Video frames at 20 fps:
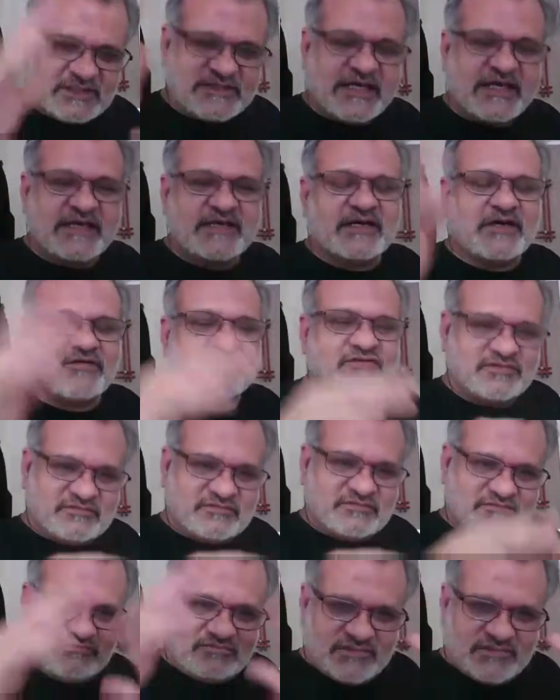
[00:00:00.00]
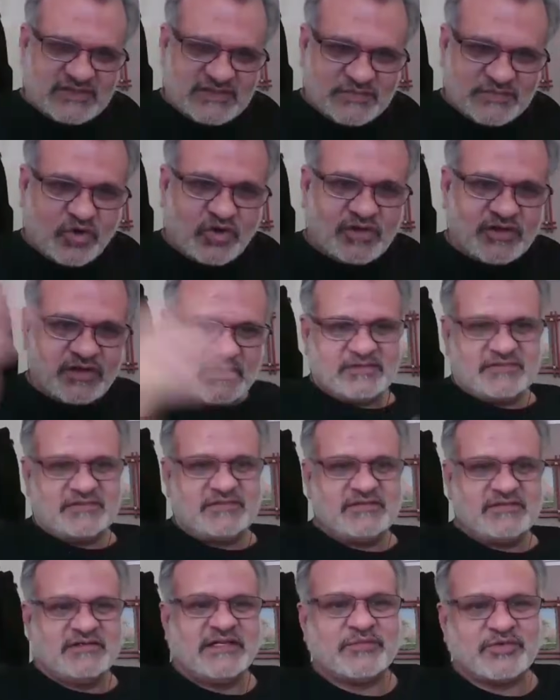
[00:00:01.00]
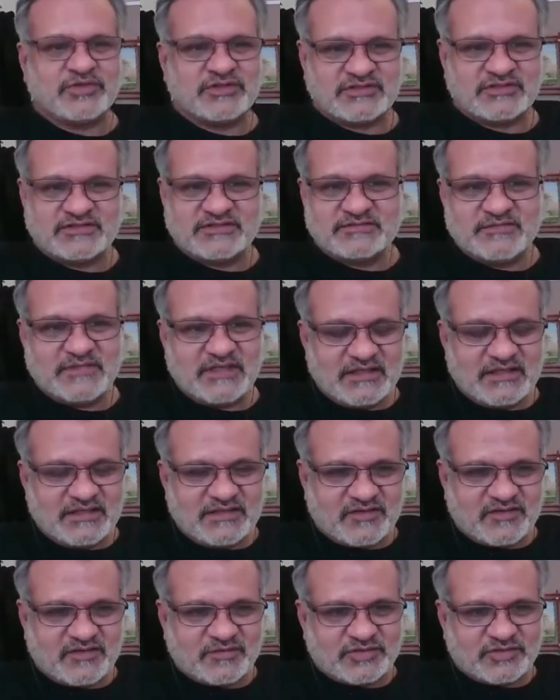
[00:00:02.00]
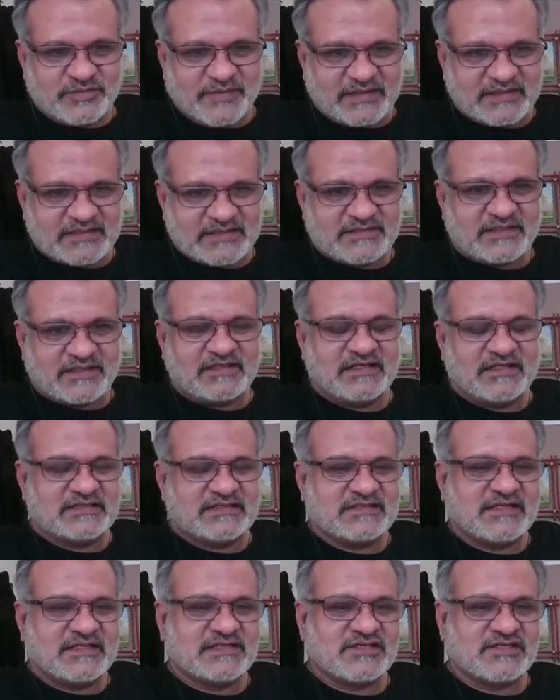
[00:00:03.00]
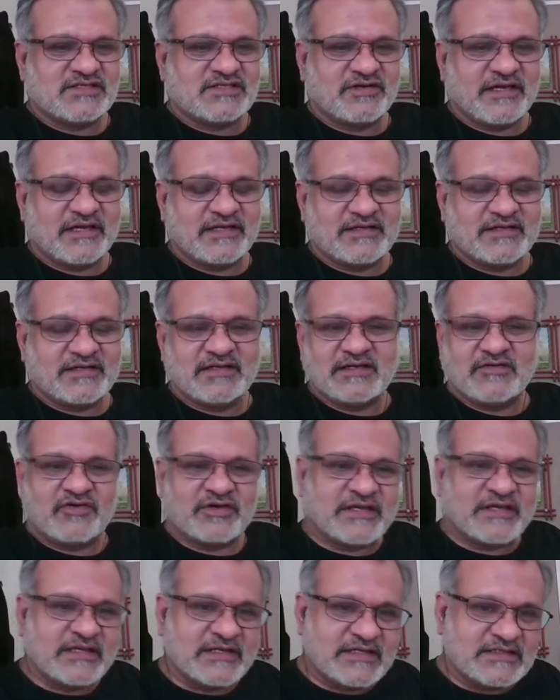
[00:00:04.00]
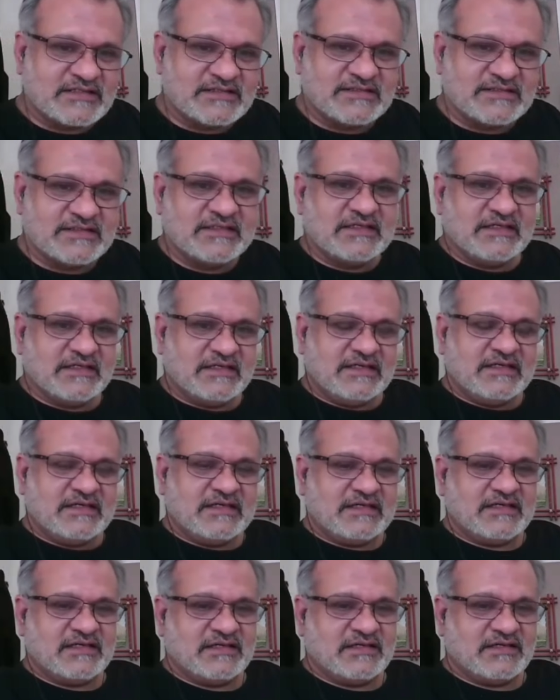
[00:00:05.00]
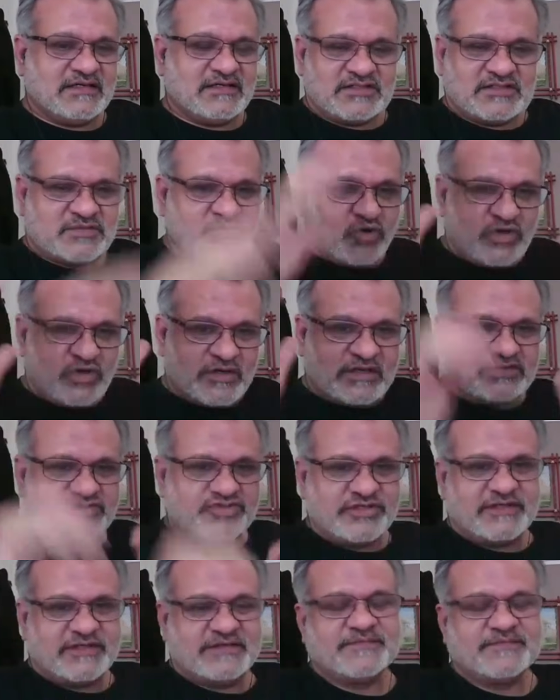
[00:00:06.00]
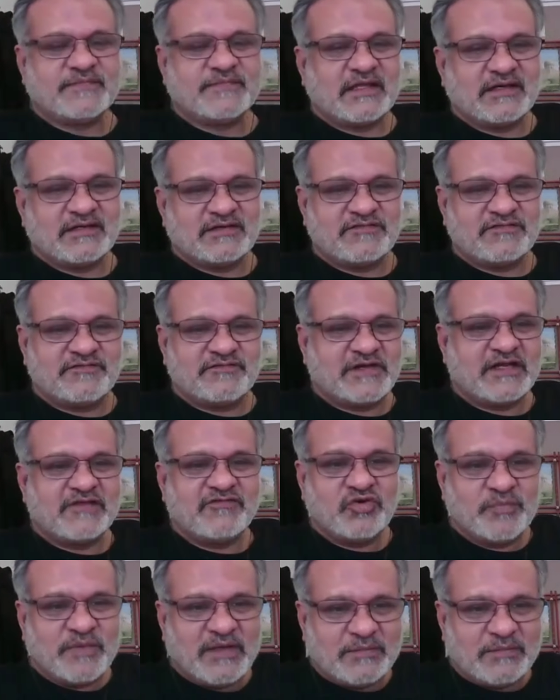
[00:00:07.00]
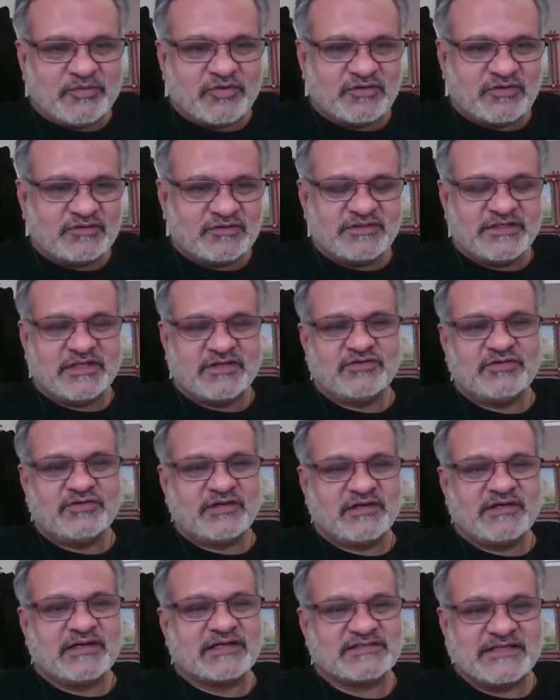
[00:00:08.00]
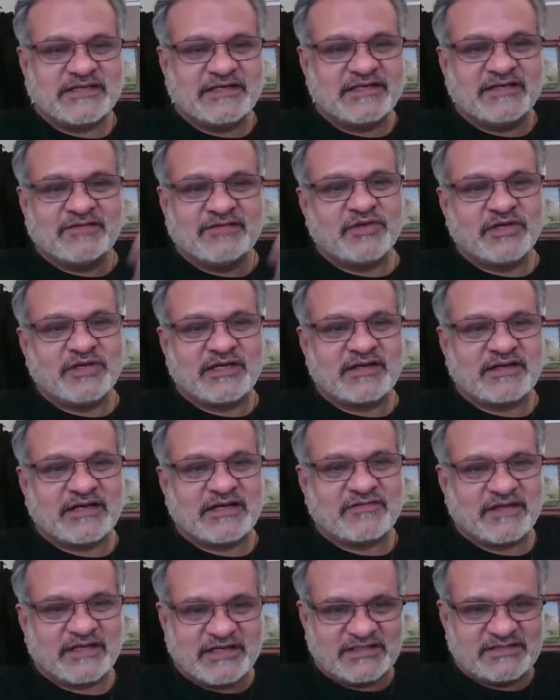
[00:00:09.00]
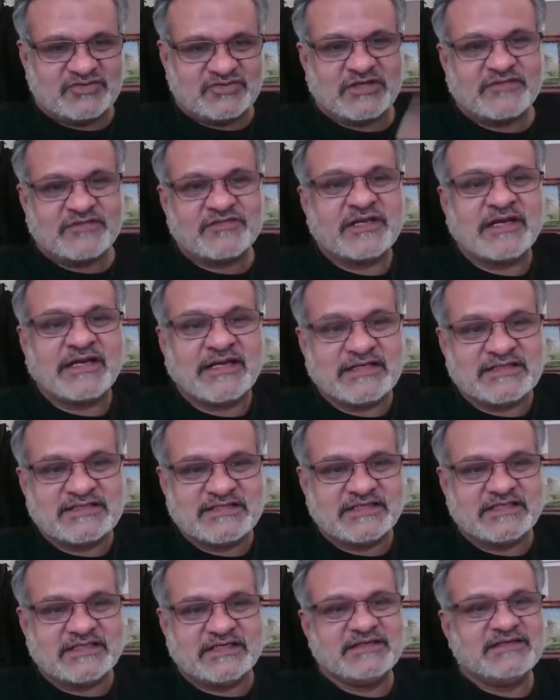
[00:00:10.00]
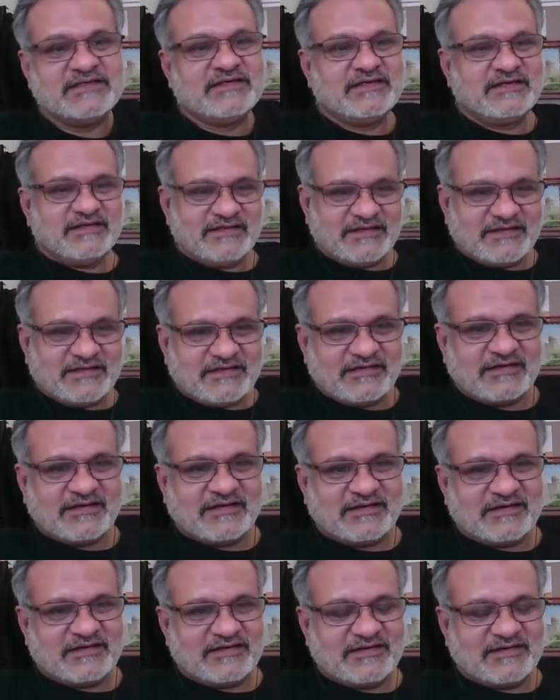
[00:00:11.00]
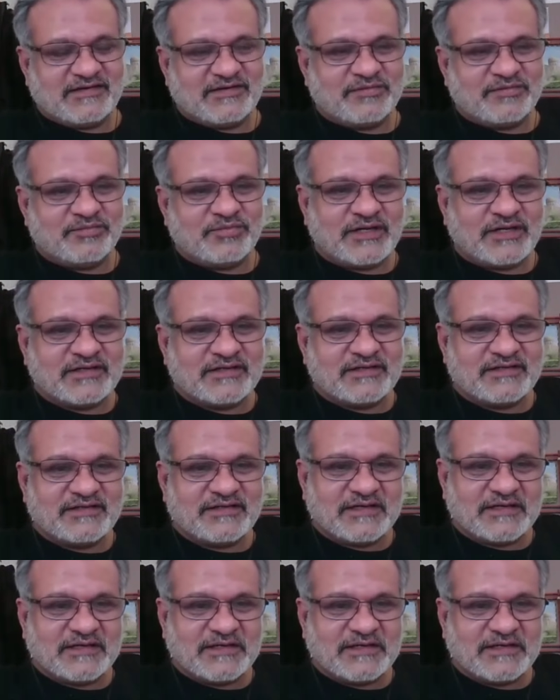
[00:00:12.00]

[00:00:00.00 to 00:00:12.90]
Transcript: take our smaller neighbors from Uzbekistan. Let's look at our Kyrgyz, small country, very few people. As Indian, we can laugh like it's not even an Indian city, but